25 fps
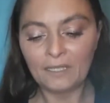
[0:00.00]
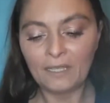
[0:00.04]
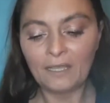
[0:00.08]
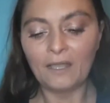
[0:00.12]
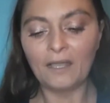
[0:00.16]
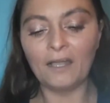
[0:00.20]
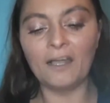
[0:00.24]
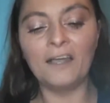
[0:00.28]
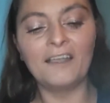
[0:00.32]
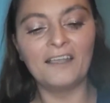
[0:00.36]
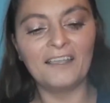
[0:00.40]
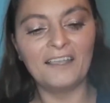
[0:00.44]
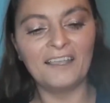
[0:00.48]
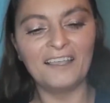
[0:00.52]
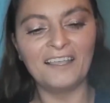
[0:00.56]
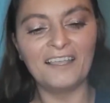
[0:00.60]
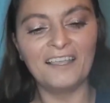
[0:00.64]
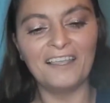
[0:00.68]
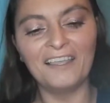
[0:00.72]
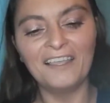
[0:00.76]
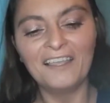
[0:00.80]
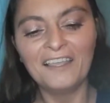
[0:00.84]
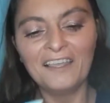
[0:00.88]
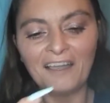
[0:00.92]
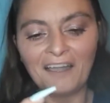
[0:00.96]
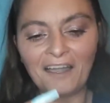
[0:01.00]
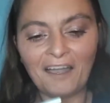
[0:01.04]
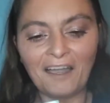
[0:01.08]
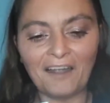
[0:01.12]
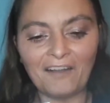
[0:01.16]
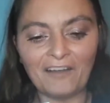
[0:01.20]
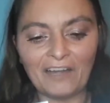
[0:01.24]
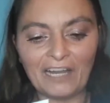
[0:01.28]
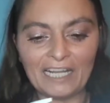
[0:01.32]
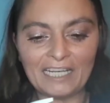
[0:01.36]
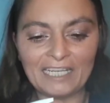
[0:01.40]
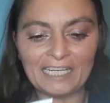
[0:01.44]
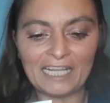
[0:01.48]

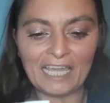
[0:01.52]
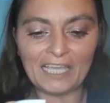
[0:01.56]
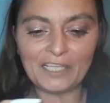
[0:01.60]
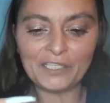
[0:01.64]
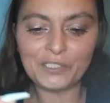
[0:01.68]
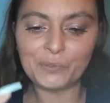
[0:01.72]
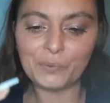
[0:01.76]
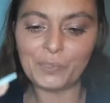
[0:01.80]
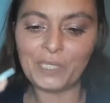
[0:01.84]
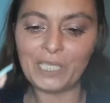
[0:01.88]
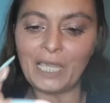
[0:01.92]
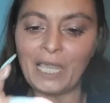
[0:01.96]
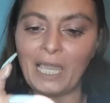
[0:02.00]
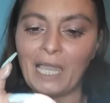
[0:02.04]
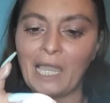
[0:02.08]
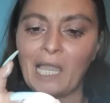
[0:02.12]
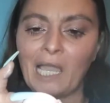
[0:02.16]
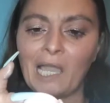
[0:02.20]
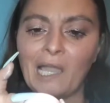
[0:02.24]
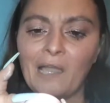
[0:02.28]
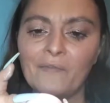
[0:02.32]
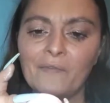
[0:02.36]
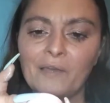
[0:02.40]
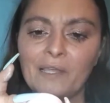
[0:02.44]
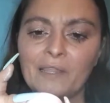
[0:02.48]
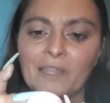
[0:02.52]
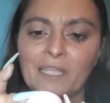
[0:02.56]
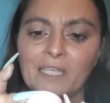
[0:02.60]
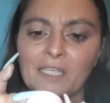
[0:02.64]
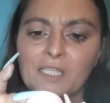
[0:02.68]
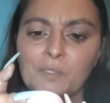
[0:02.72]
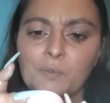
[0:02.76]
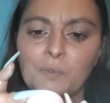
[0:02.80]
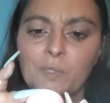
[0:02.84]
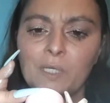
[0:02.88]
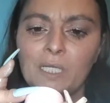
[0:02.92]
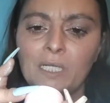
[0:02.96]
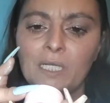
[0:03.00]
Alright, next we have this
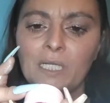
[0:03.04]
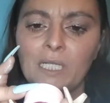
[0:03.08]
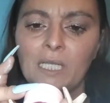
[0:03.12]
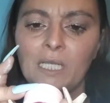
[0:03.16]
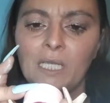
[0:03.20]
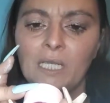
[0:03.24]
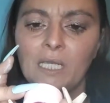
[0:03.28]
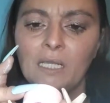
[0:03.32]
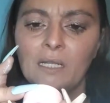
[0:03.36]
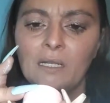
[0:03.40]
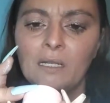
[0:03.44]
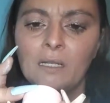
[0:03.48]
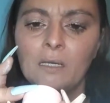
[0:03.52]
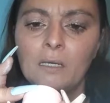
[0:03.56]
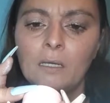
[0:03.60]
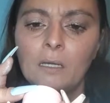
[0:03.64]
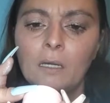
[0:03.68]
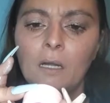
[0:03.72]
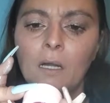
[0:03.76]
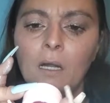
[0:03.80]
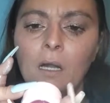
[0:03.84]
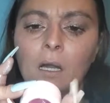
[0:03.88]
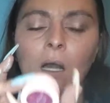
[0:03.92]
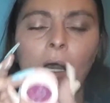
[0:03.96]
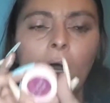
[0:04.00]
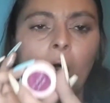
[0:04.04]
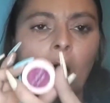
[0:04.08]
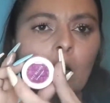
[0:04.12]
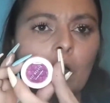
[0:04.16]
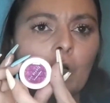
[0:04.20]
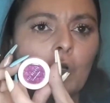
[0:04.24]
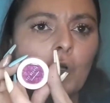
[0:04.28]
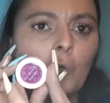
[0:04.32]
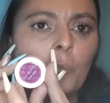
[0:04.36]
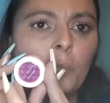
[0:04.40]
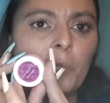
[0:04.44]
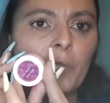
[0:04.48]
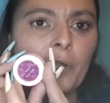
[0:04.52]
one in
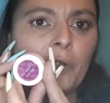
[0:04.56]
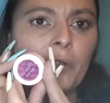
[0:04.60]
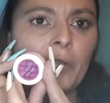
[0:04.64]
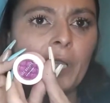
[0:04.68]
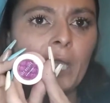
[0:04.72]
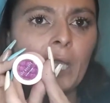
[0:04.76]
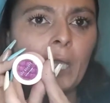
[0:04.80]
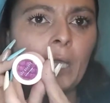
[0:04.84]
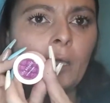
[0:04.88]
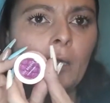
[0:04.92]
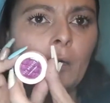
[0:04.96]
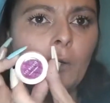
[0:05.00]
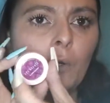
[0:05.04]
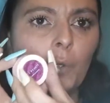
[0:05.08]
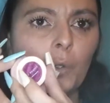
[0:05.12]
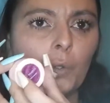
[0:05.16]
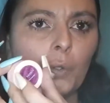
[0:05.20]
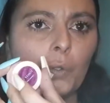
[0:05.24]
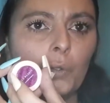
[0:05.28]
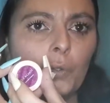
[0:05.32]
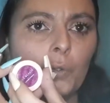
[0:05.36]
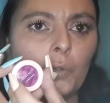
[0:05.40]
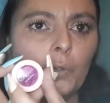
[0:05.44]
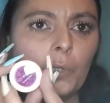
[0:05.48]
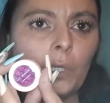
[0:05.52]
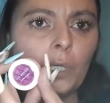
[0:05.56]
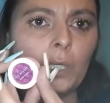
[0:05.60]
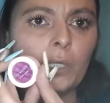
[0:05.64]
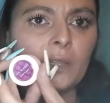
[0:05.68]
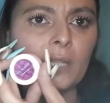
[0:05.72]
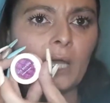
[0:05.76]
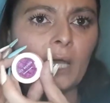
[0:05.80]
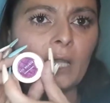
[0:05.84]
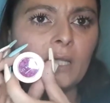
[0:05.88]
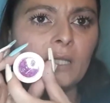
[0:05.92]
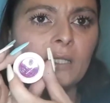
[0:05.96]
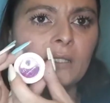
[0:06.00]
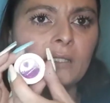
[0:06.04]
Huckleberry. Ooh,
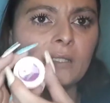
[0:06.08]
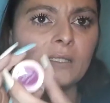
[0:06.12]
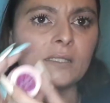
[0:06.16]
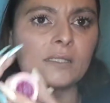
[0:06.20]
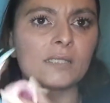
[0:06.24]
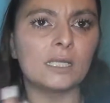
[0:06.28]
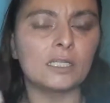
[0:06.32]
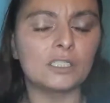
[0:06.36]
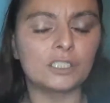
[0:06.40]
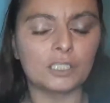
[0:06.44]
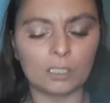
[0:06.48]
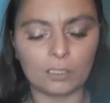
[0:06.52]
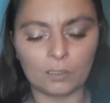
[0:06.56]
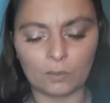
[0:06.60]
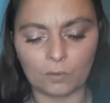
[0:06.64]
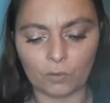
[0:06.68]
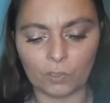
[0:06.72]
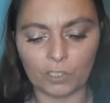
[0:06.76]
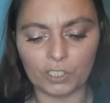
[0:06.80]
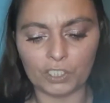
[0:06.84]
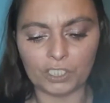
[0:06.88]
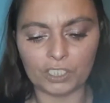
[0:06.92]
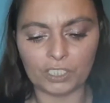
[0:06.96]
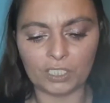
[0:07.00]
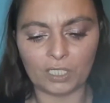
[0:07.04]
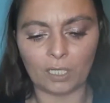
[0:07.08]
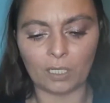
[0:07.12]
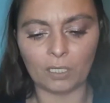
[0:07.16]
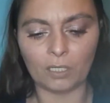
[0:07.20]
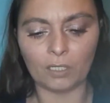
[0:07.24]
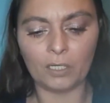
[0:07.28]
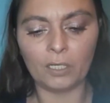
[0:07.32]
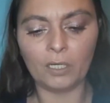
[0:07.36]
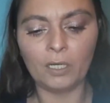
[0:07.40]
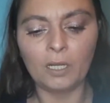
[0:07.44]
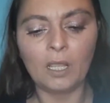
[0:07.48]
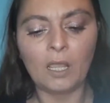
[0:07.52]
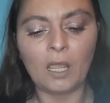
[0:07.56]
that is such a gorgeous color.